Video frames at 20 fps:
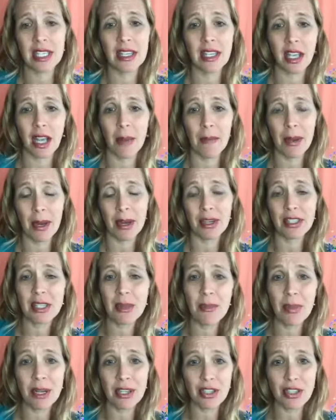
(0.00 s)
the comparison
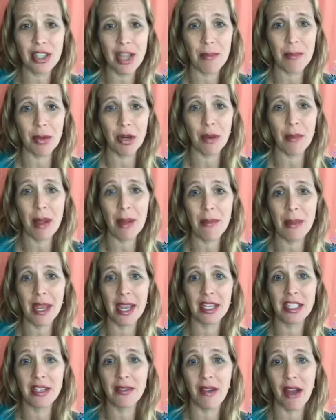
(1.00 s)
pictures I put on my
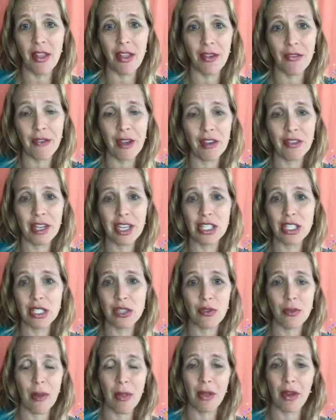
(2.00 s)
page of other foundations
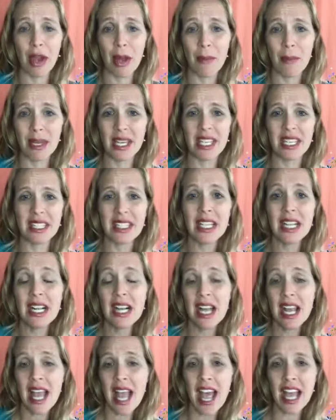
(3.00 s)
from other companies,
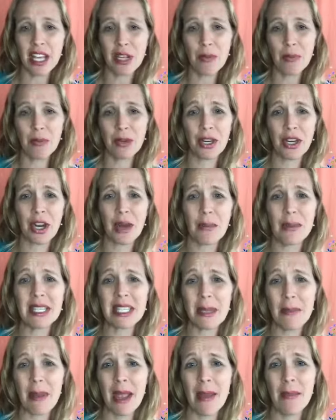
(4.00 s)
and you put it on a piece of
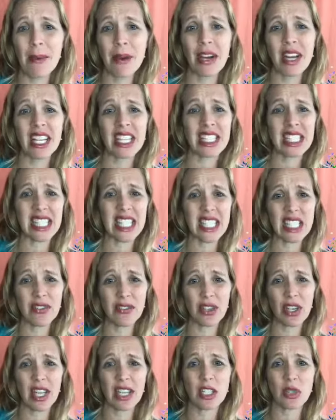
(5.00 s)
paper and it sits for
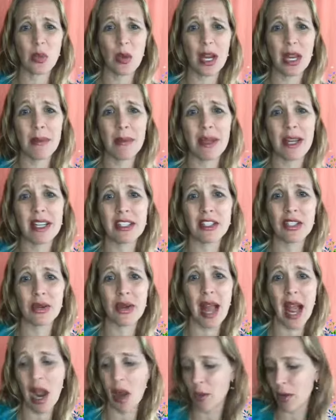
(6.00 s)
like 20 minutes to an
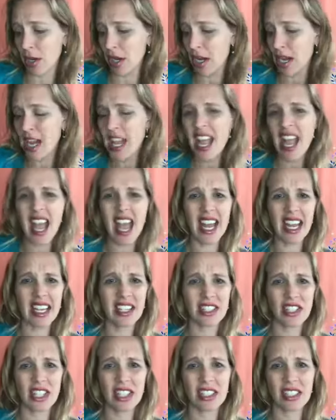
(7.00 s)
hour and
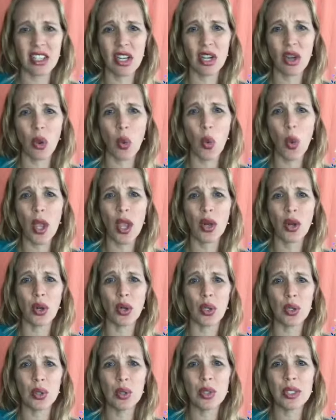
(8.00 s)
it's just oil
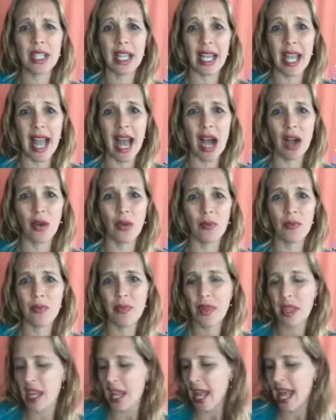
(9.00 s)
oozing out.
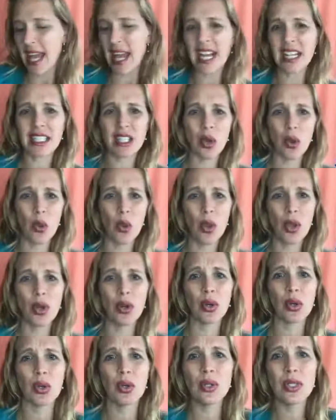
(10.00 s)
And as the oil
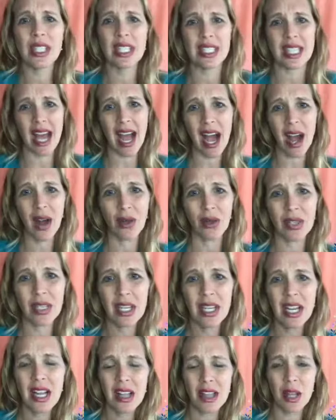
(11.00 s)
oozes out,
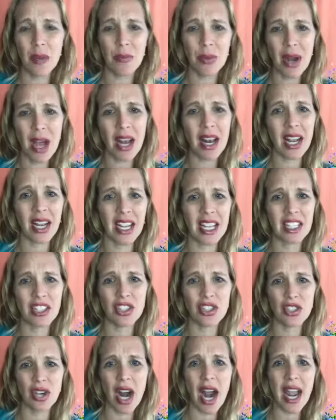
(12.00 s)
the product gets
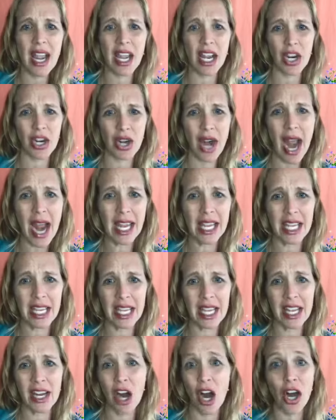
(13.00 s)
dry and cracky,
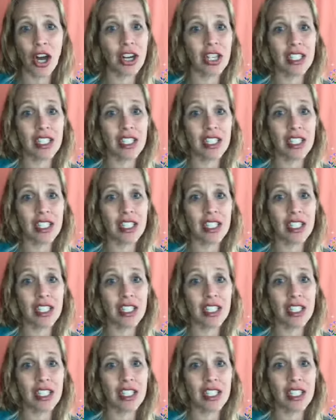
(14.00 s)
and ours